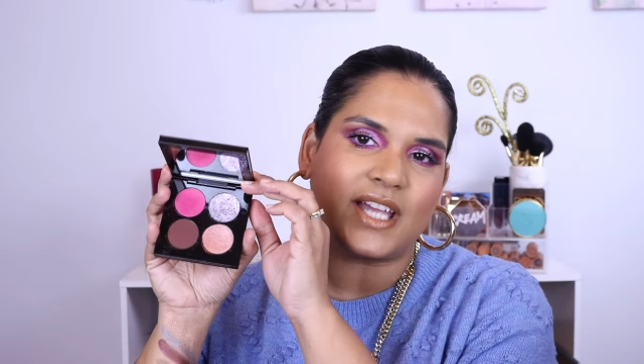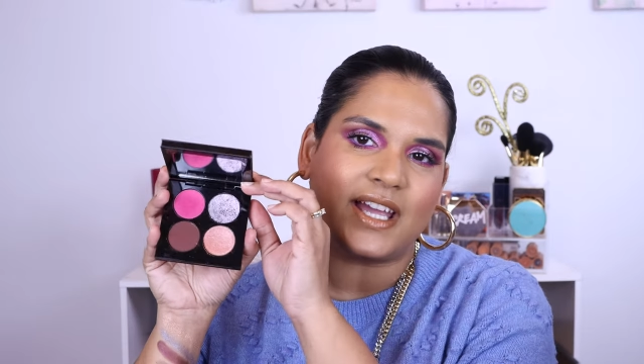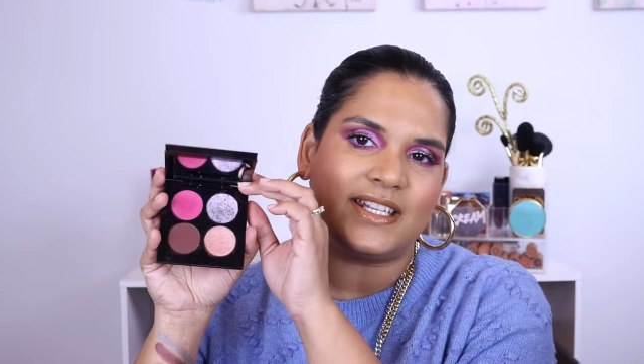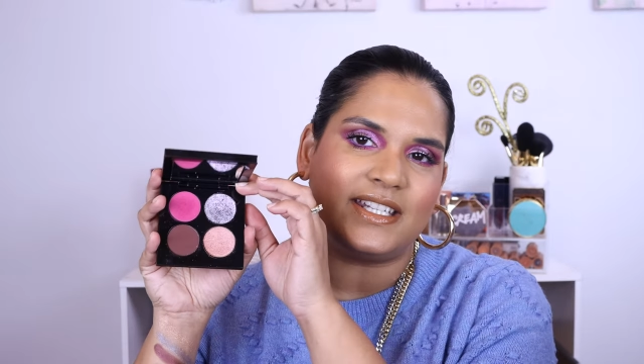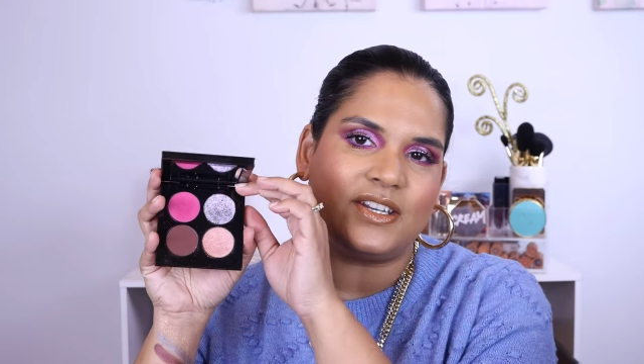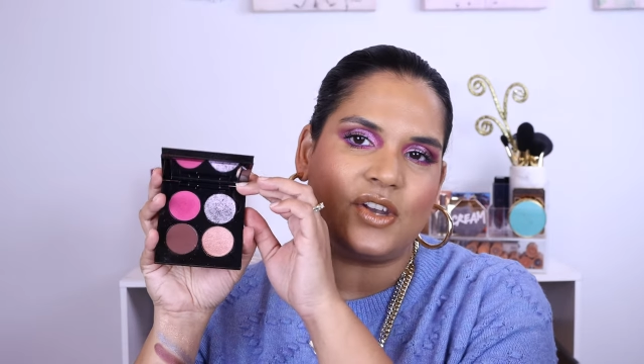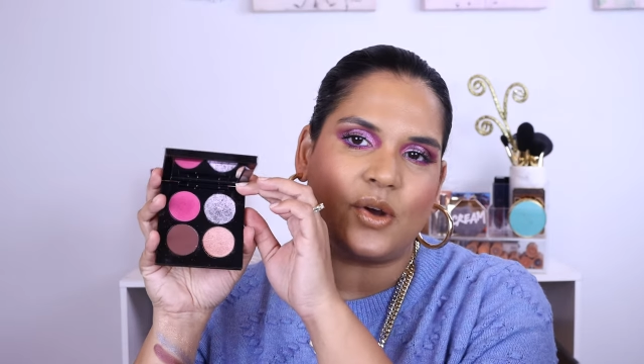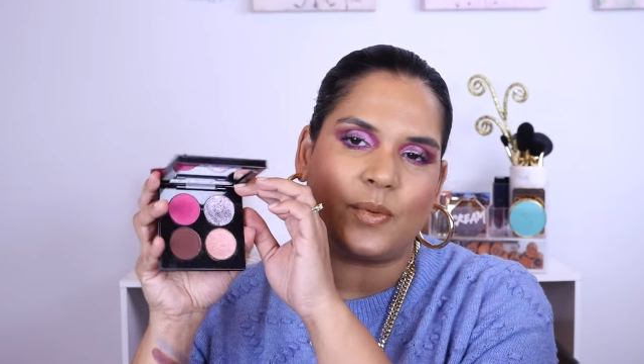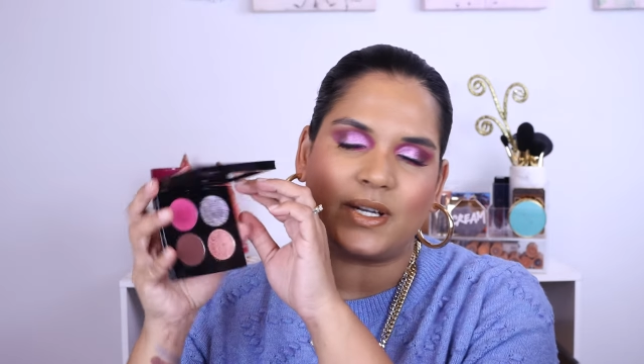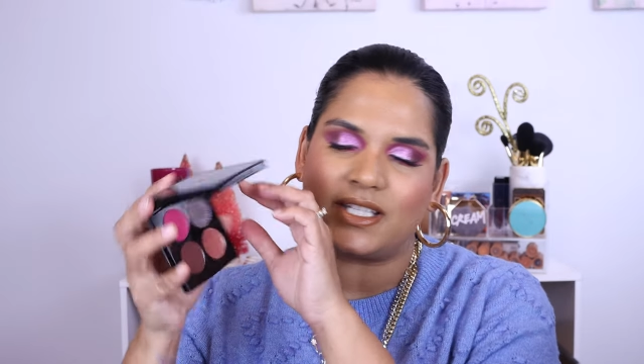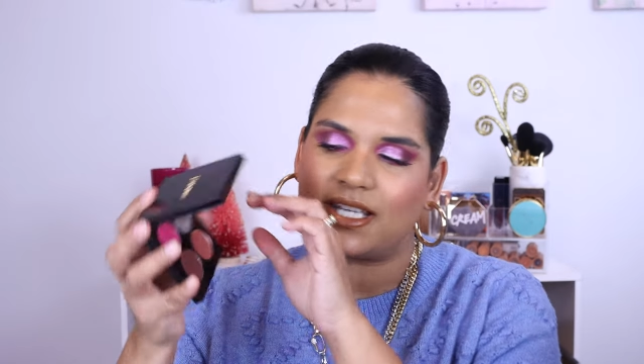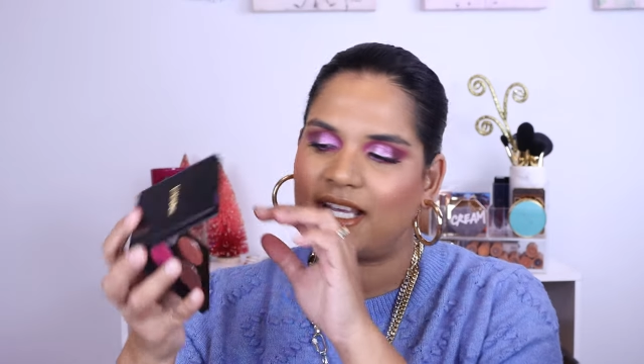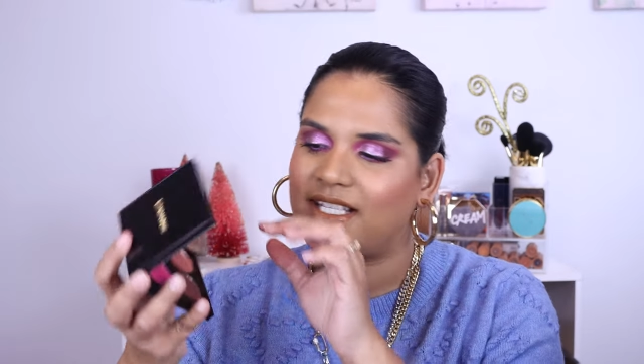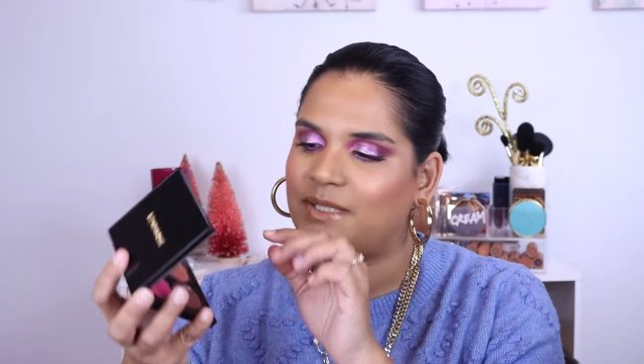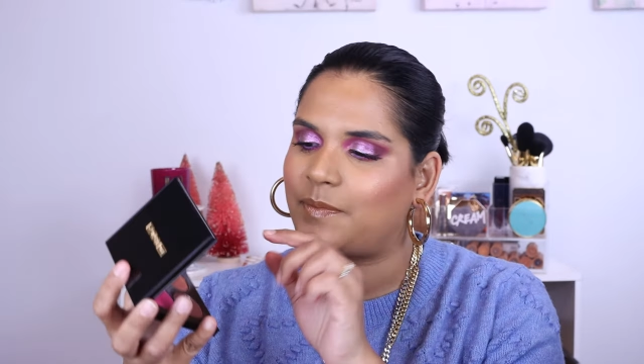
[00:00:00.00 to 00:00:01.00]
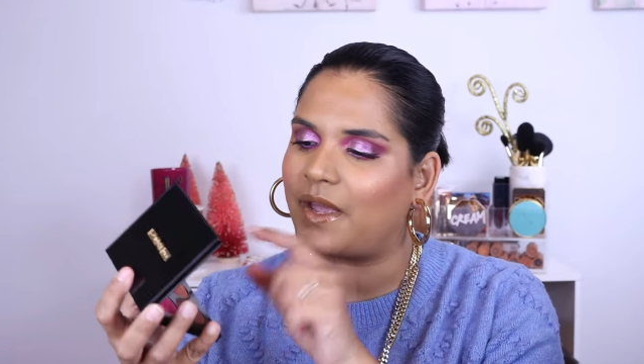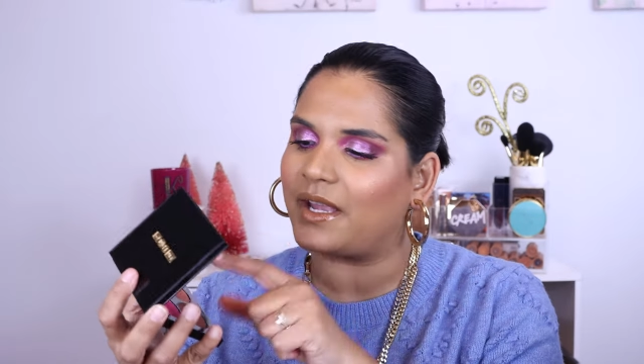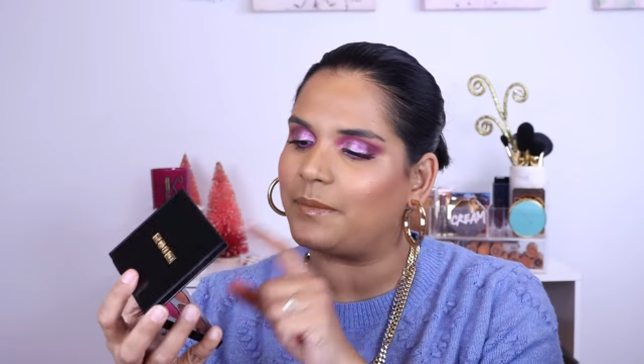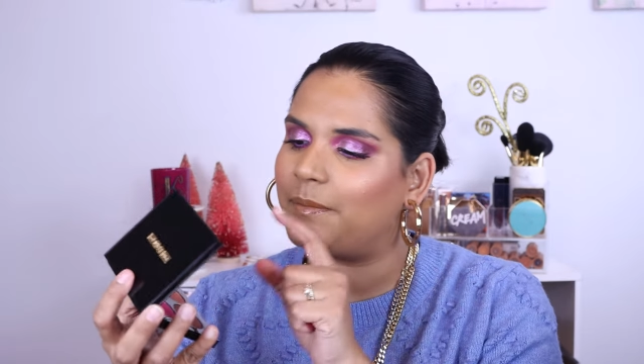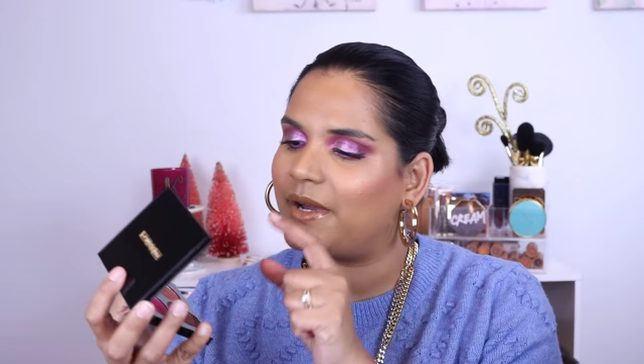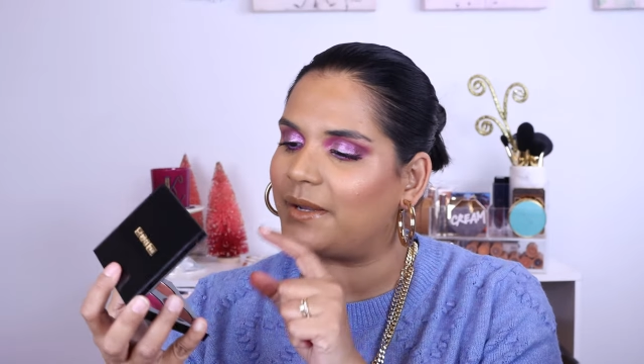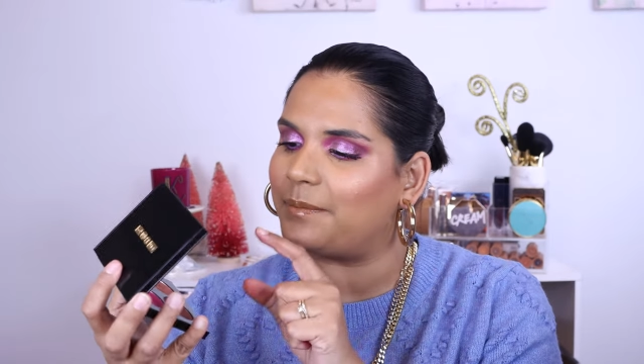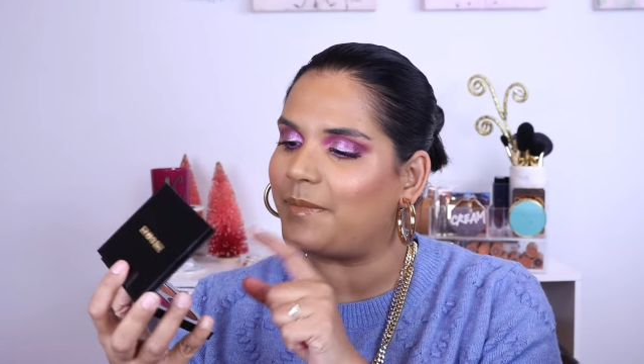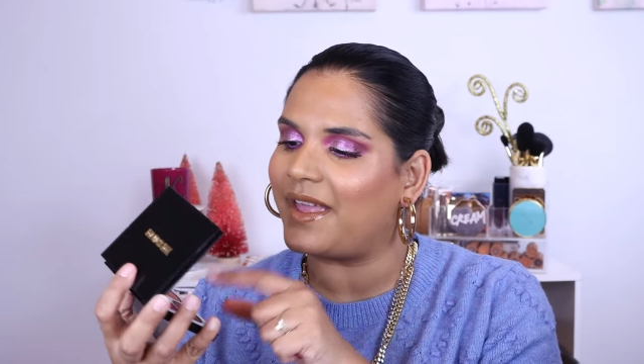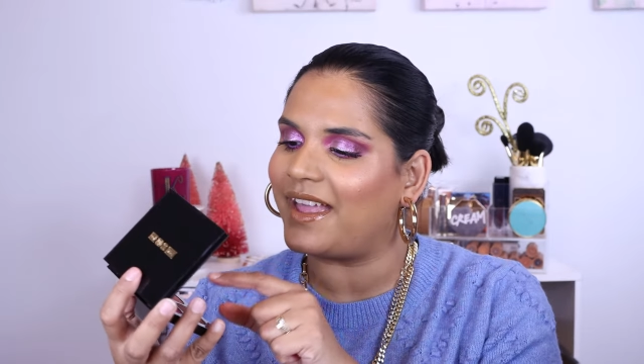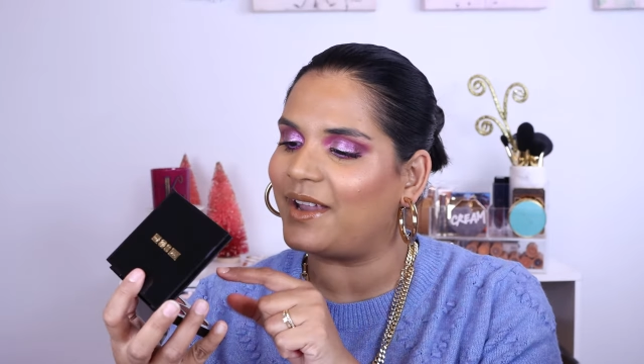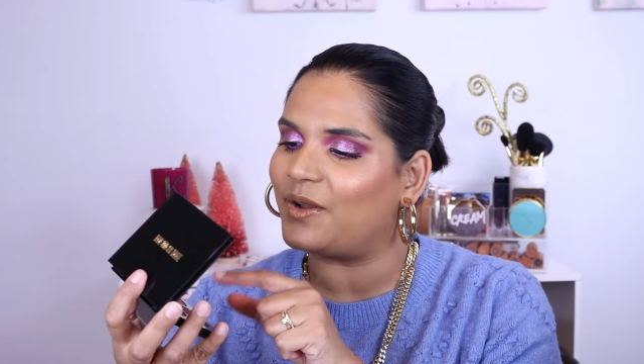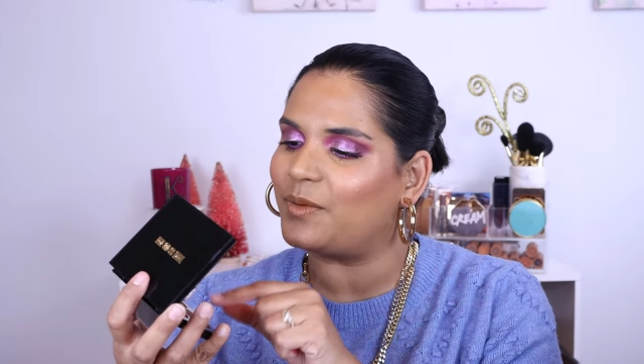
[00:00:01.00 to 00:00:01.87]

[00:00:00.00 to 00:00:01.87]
I didn't know what to expect, but man,